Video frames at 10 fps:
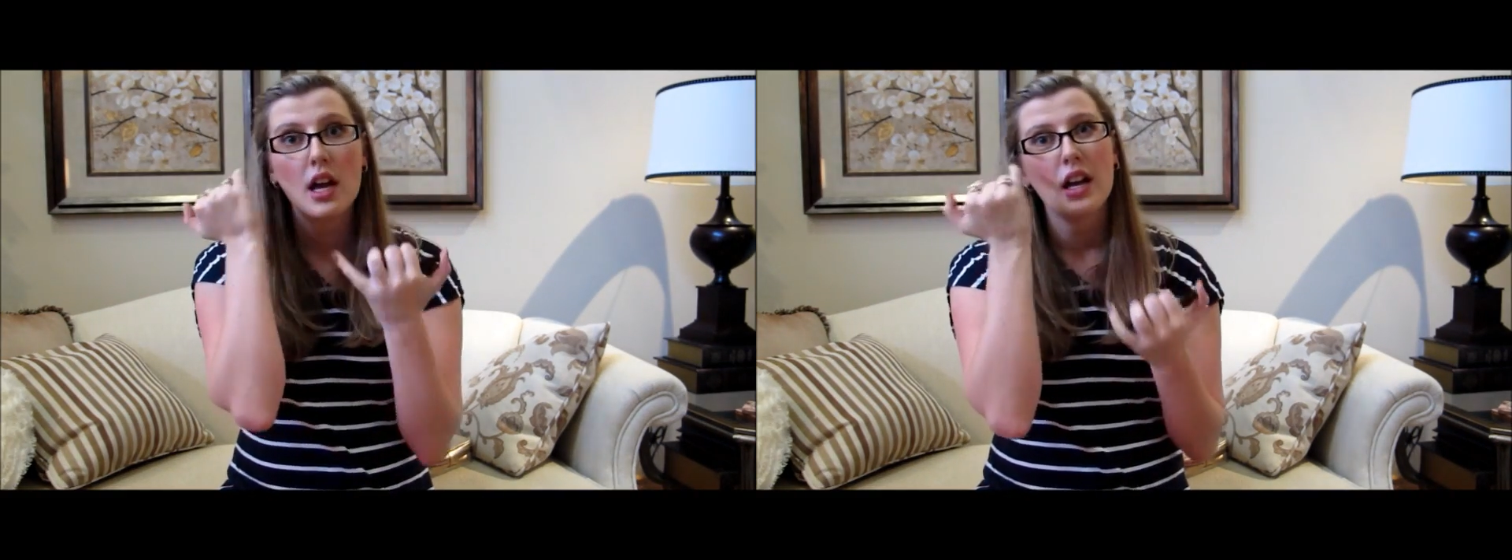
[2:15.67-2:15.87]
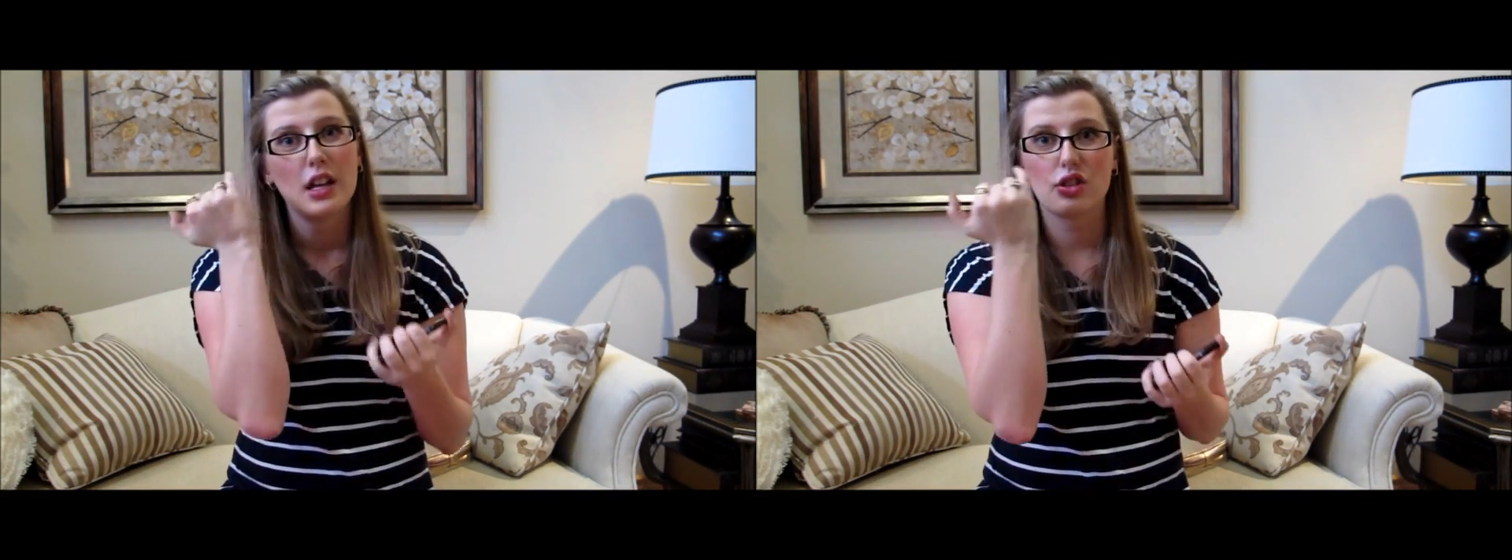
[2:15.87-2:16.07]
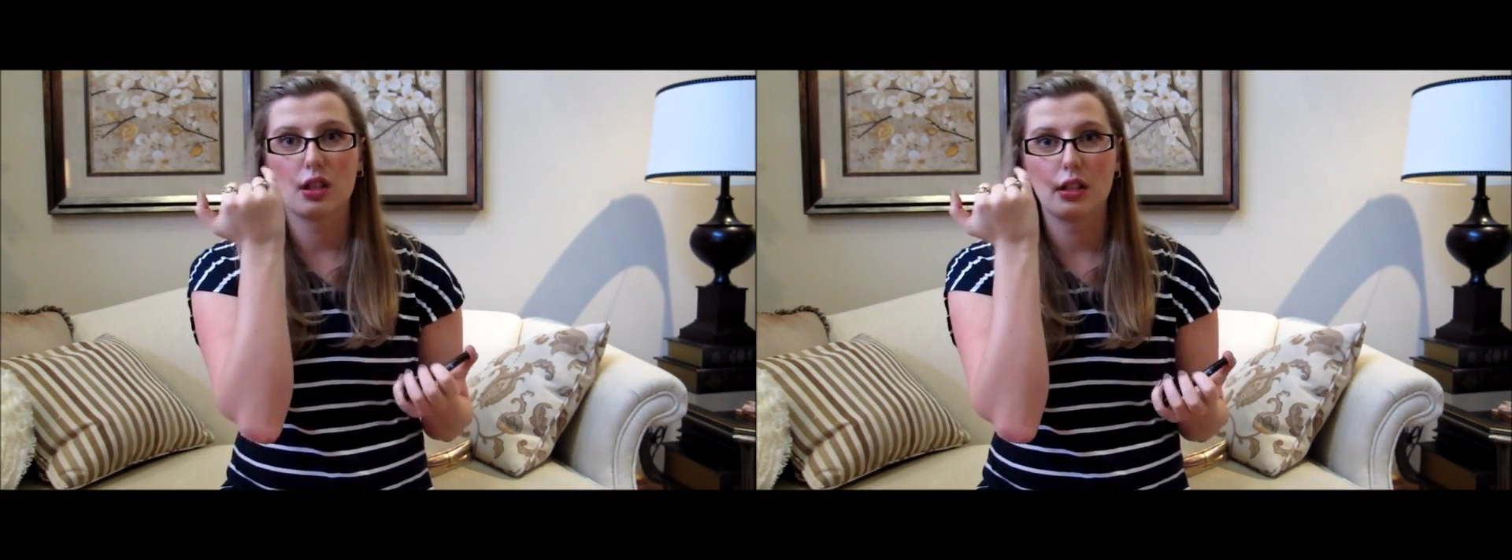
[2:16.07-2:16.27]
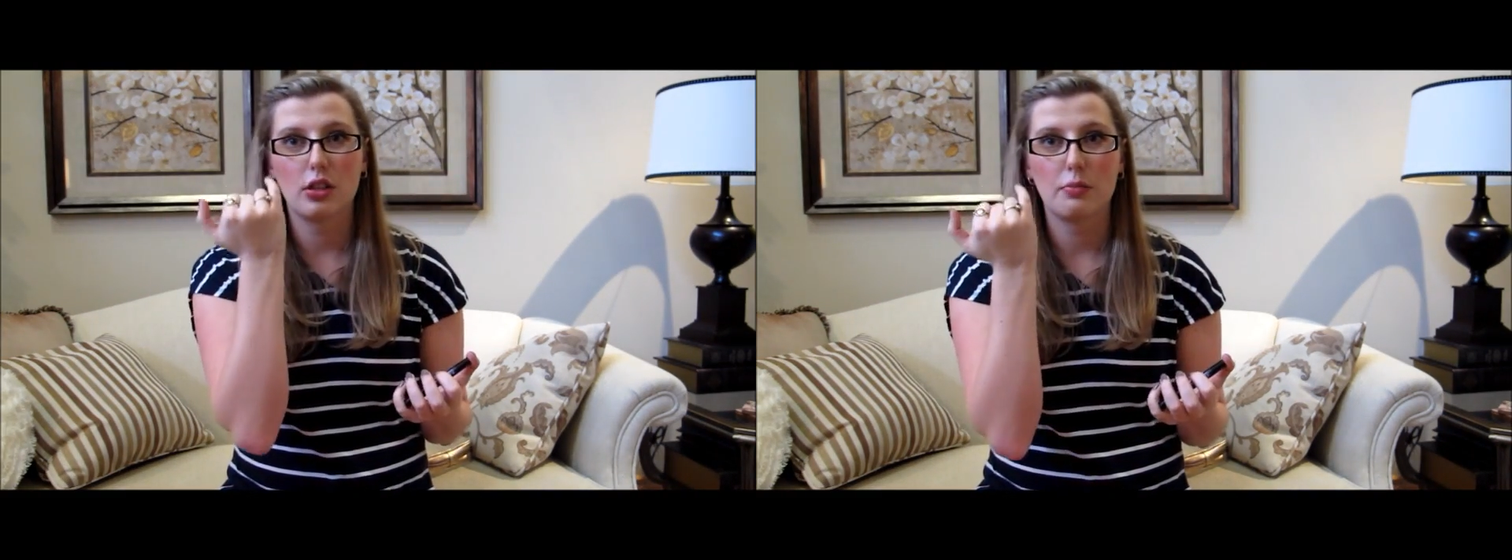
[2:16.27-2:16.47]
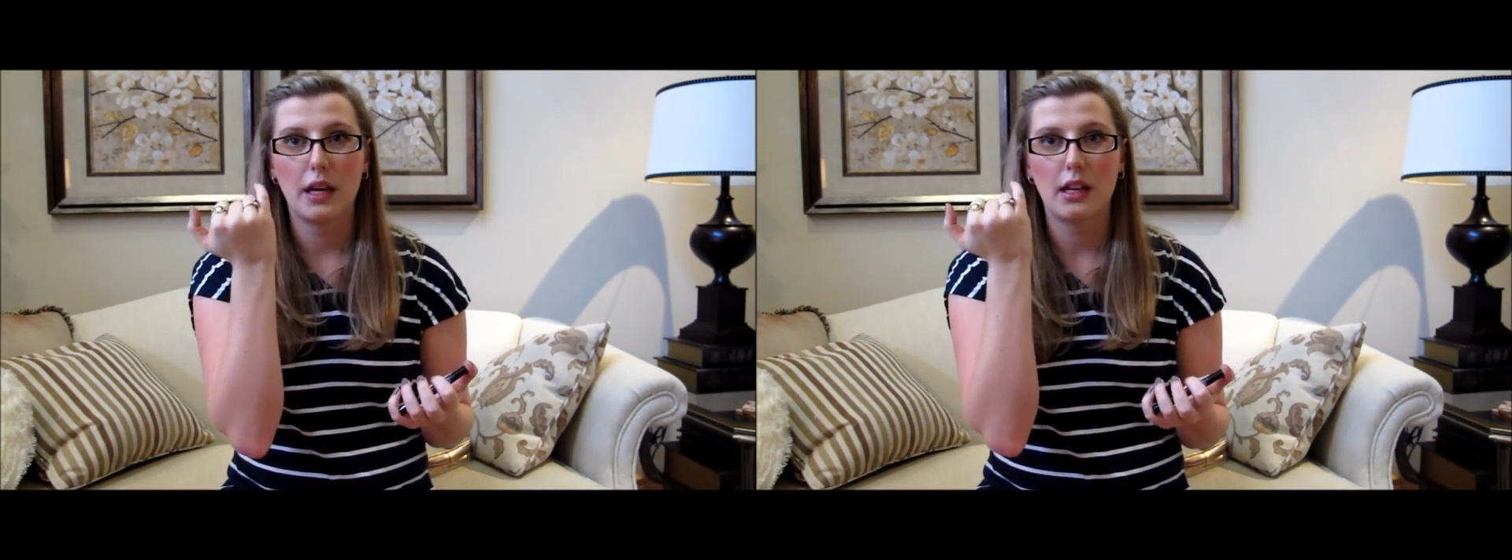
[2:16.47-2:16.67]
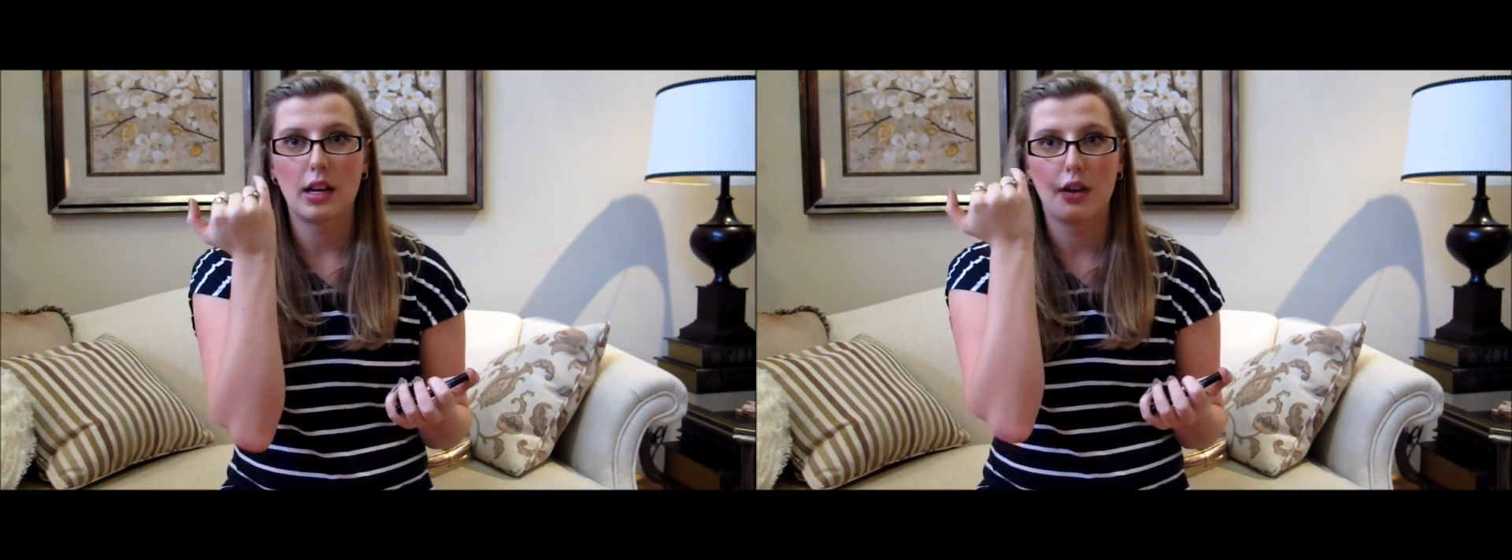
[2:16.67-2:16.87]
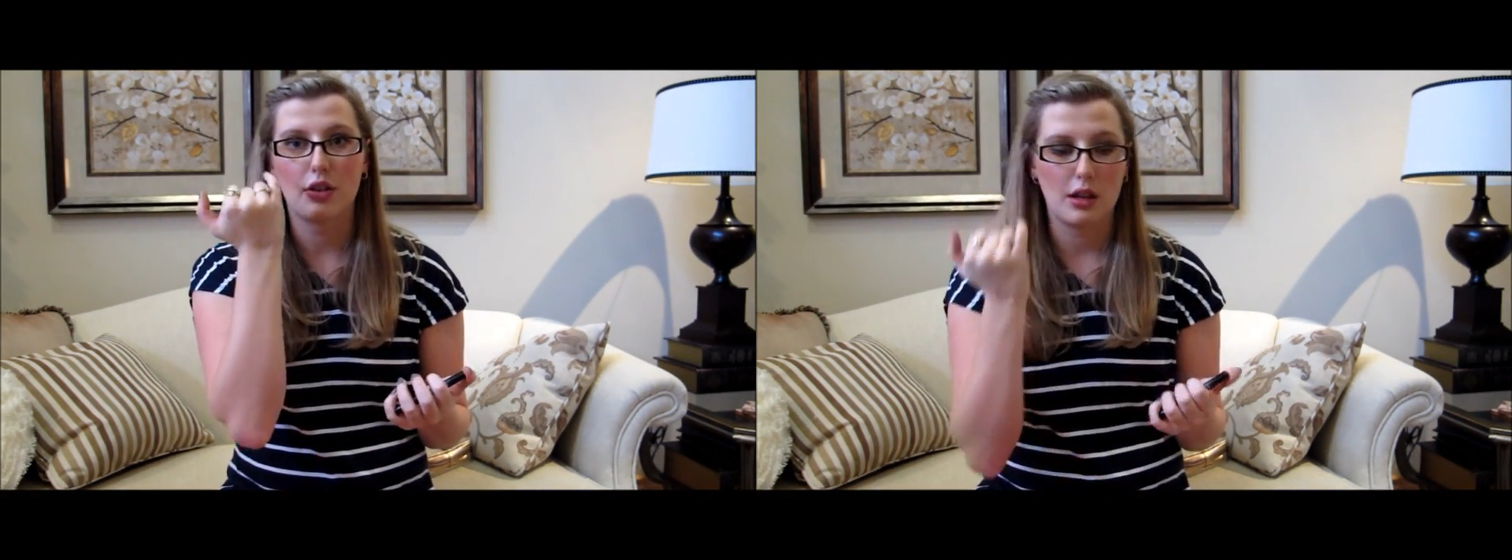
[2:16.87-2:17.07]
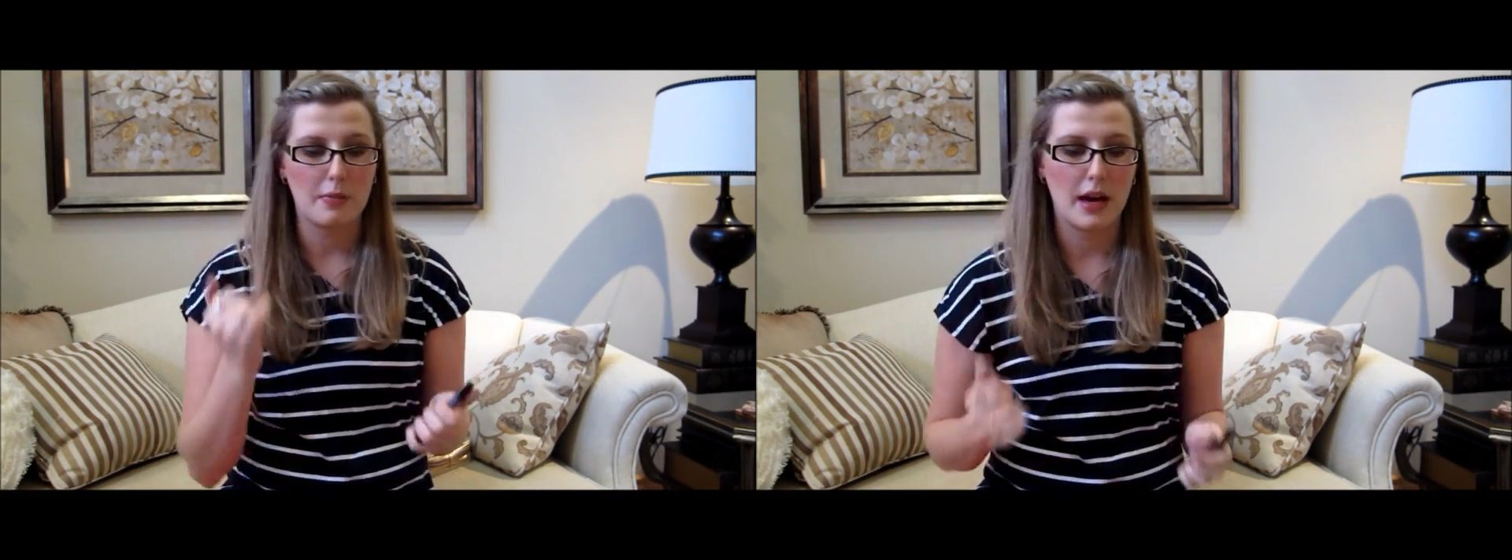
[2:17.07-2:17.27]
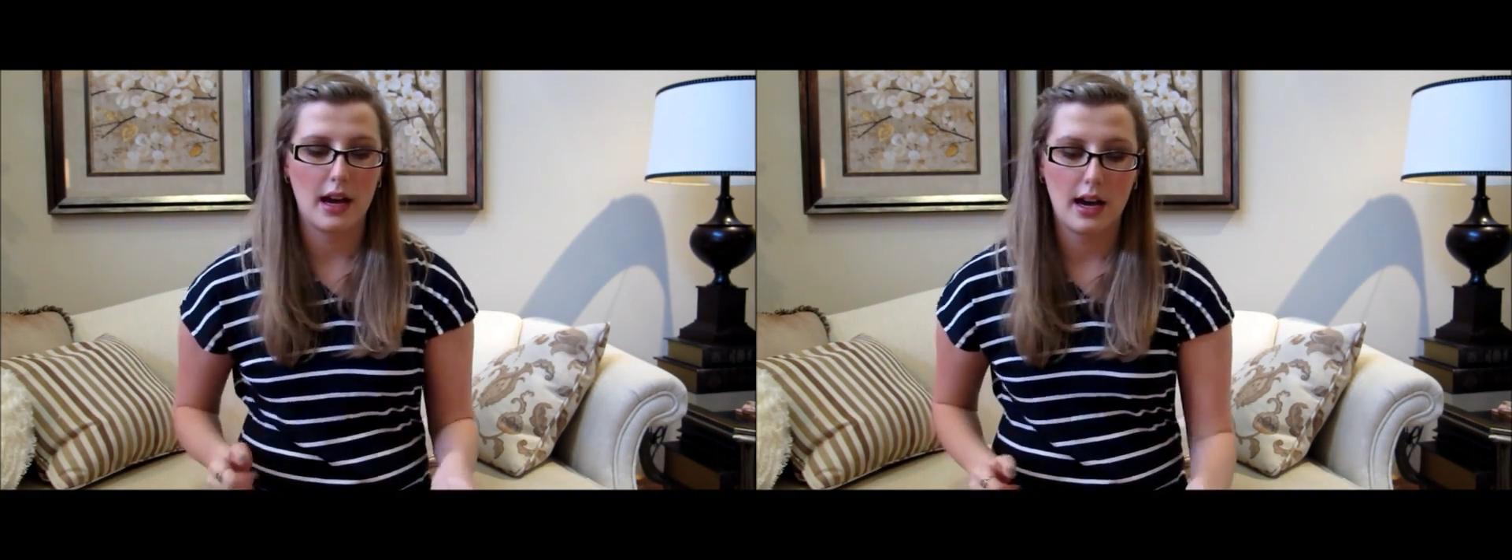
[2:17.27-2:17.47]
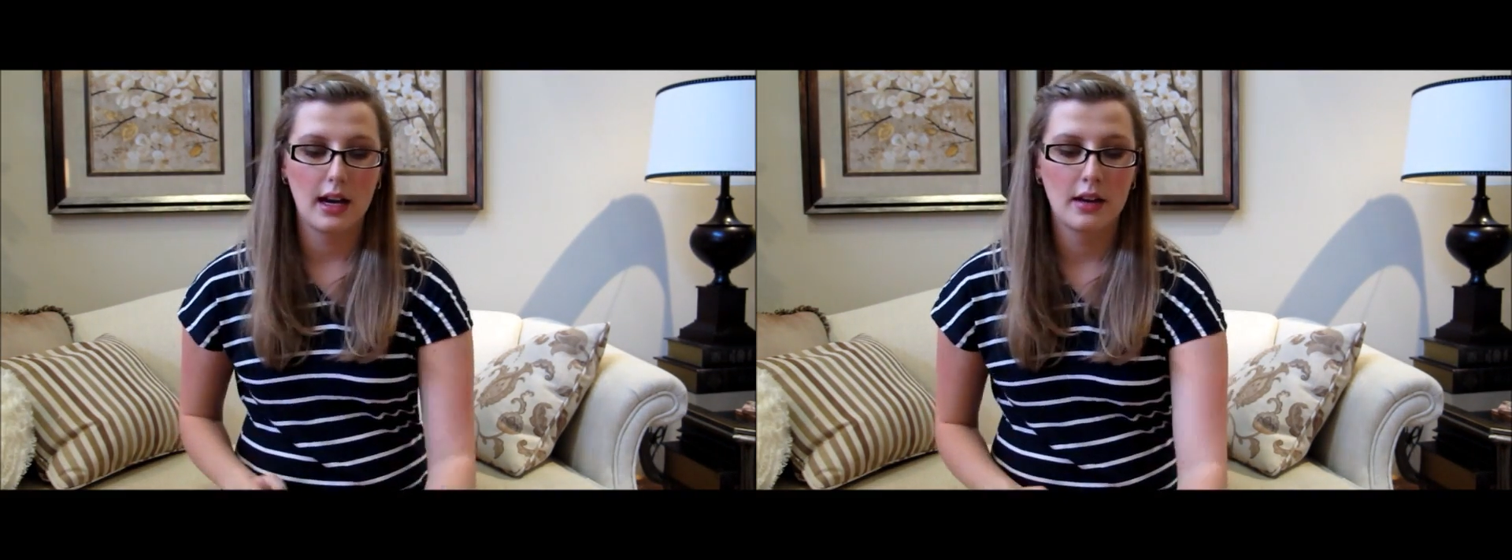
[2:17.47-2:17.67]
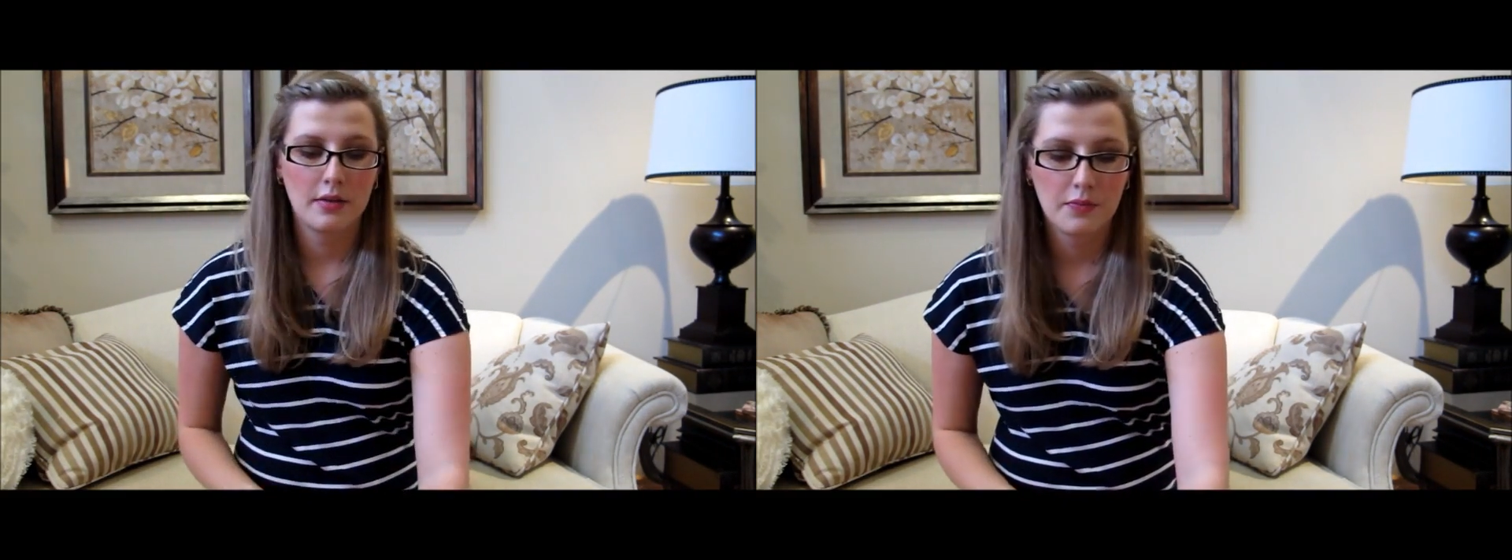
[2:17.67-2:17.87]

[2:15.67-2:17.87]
and just a little bit underneath my eye.